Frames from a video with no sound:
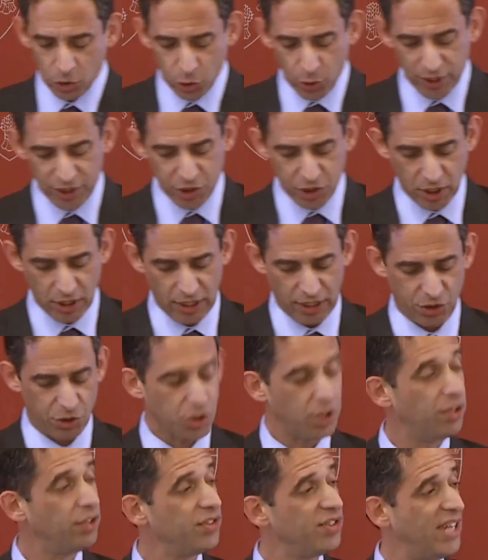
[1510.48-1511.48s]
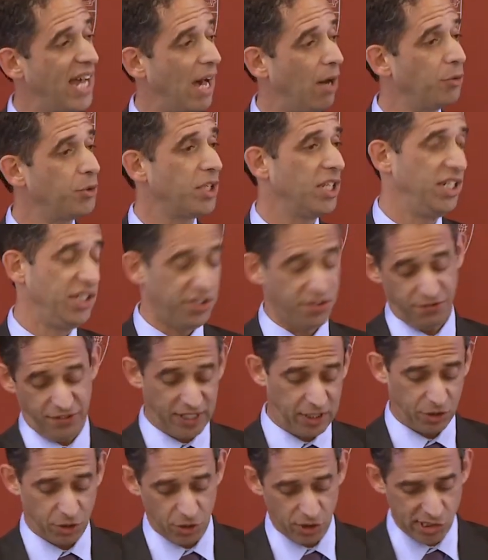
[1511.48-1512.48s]
Trisha, it turns out, is
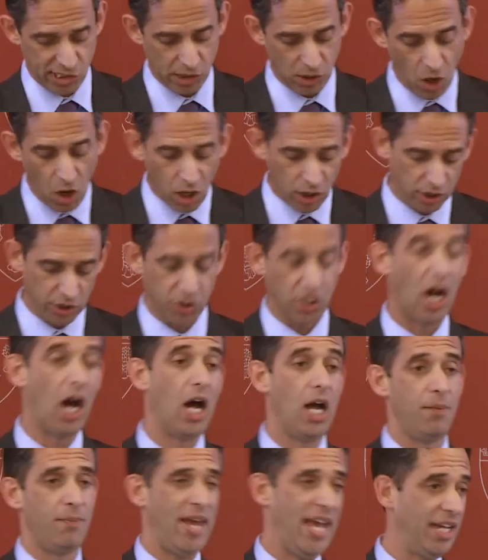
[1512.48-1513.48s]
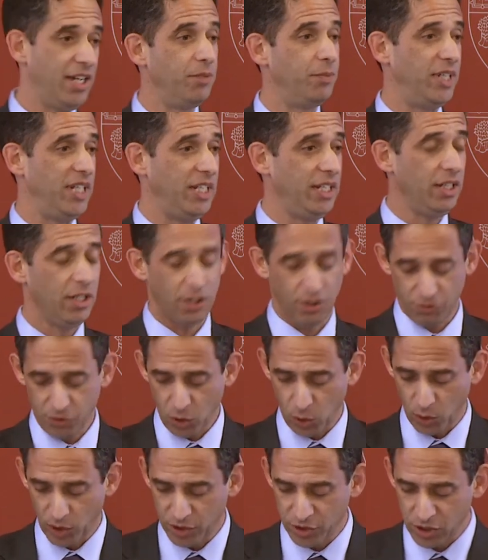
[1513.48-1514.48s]
Victor's longtime enemy,
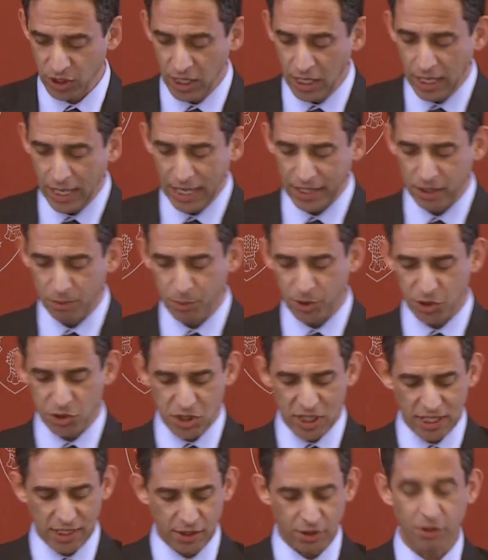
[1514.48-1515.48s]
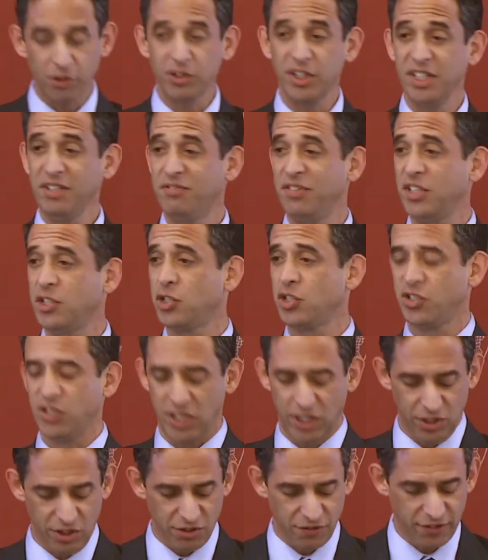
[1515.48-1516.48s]
of course, and a particularly
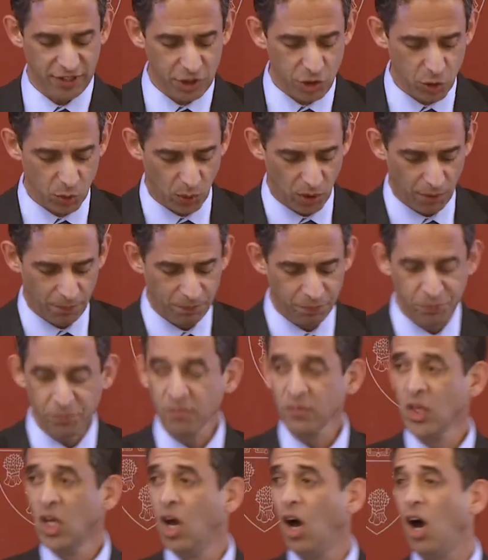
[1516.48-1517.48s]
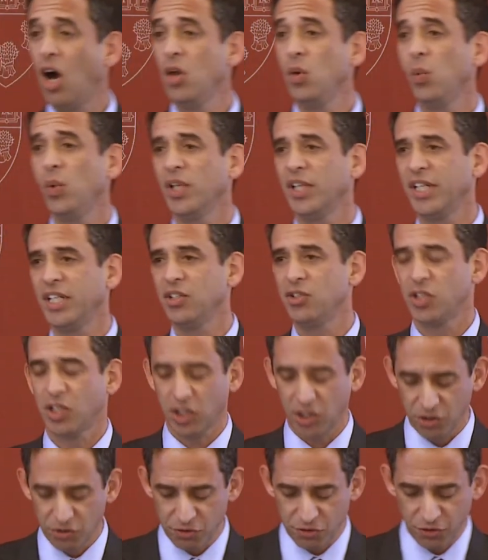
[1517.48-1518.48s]
vicious individual. Unwilling to
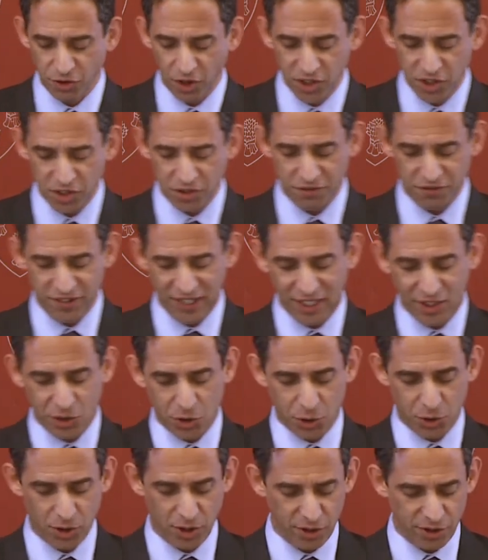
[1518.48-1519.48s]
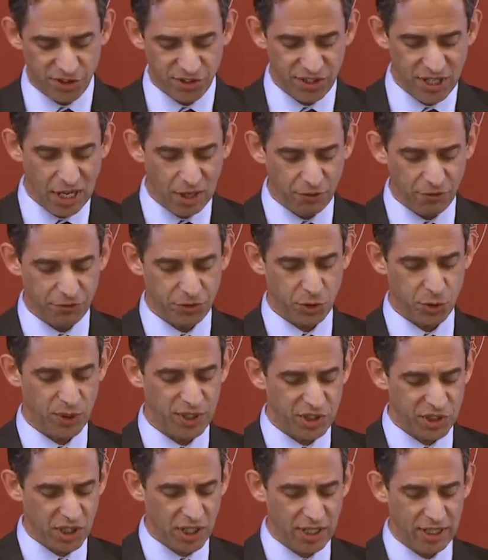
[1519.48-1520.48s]
confront Victor herself,
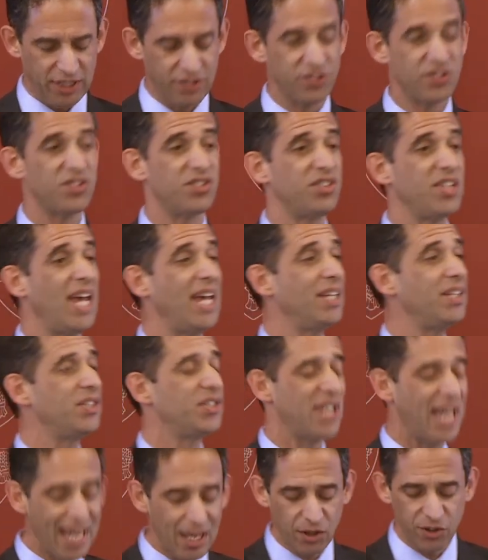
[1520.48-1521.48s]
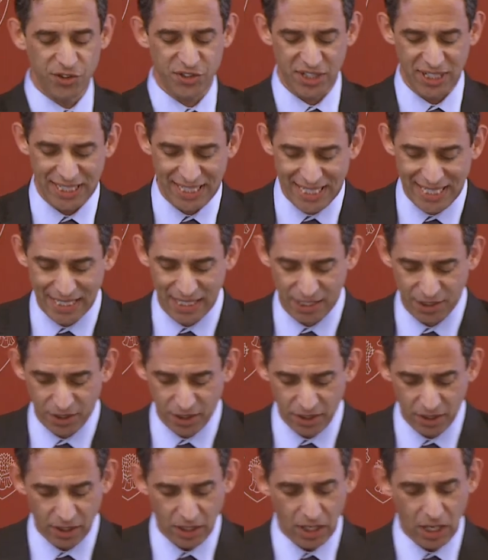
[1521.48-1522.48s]
Trisha instead tells
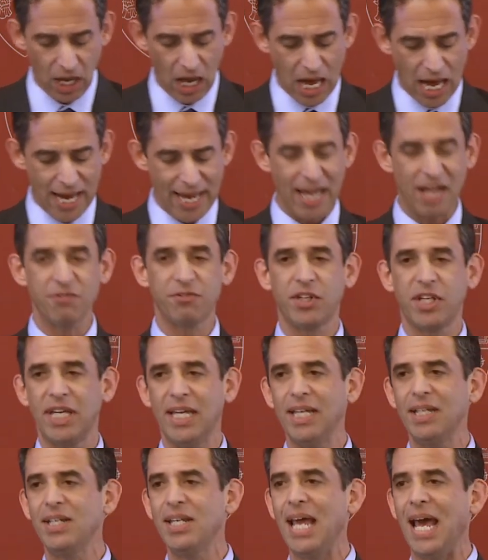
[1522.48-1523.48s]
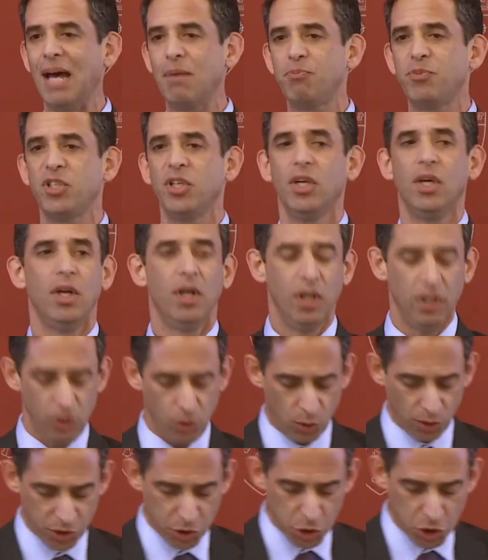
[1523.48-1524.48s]
Ian, I have kidnapped
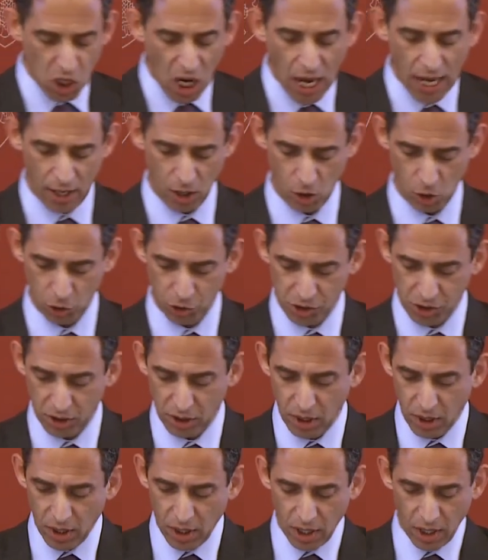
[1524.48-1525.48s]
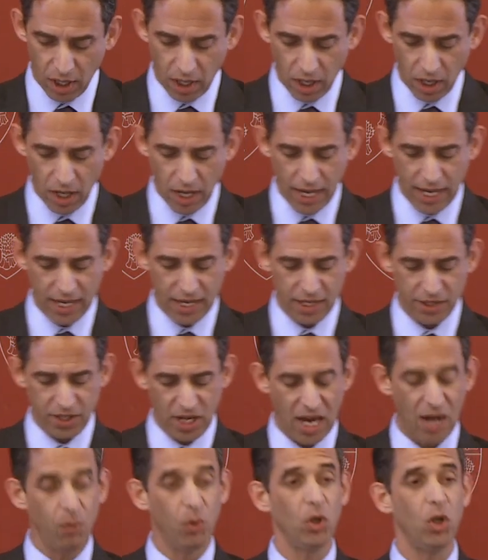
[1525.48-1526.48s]
your child, uh, and
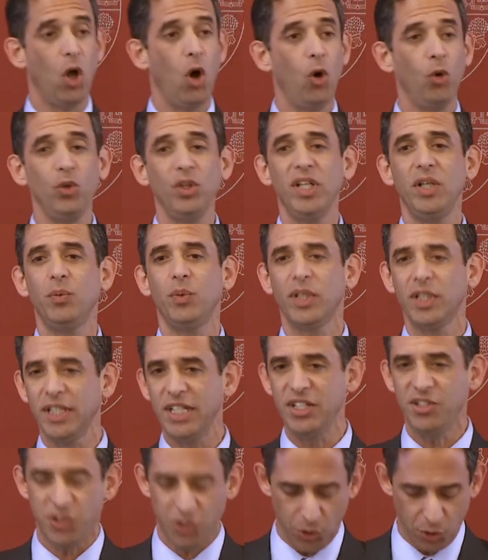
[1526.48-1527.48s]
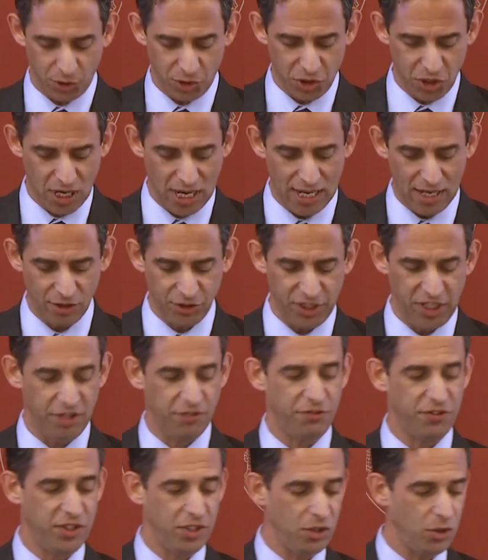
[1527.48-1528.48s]
I will only release your child
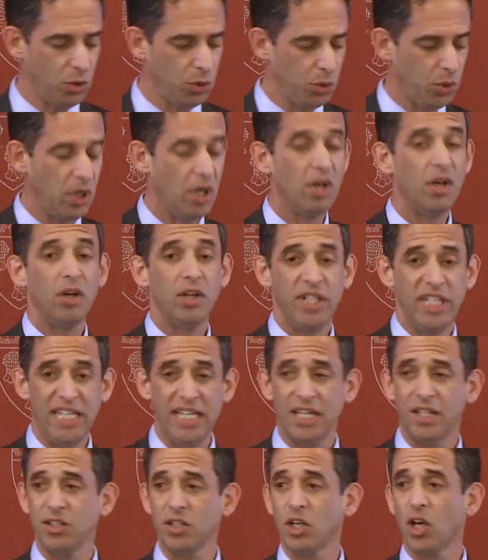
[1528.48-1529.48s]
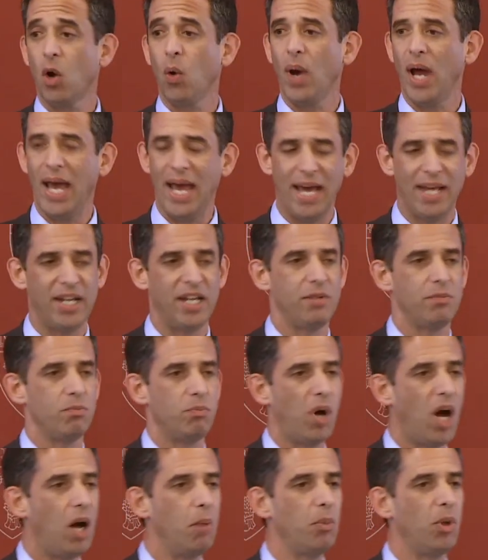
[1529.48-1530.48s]
if you, Ian, go ahead
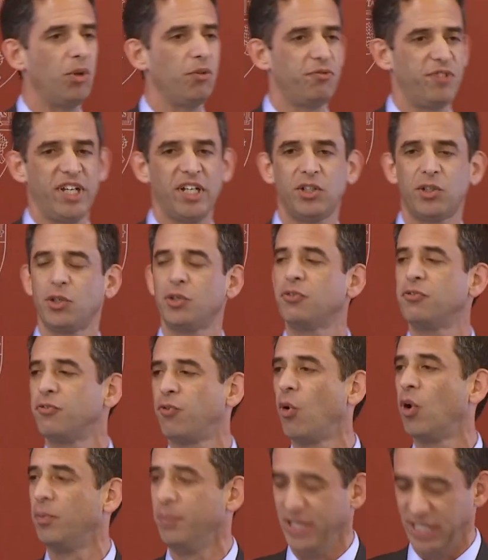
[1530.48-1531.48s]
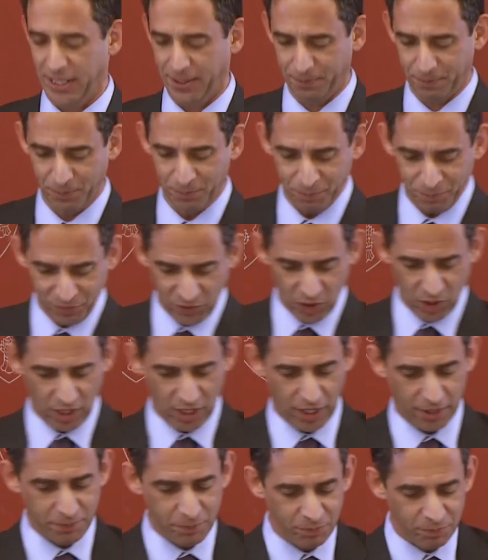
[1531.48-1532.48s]
and pummel Victor for me.
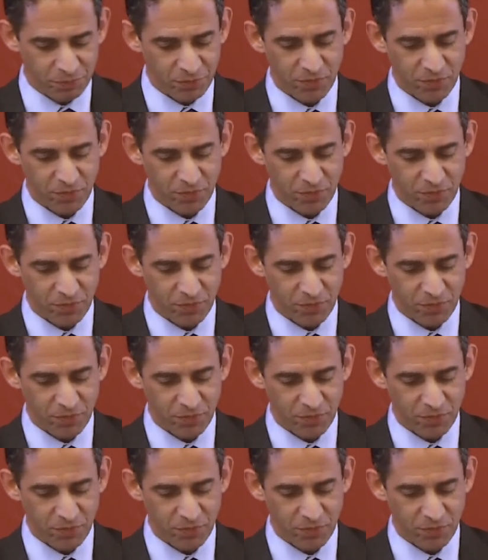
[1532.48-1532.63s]
Okay.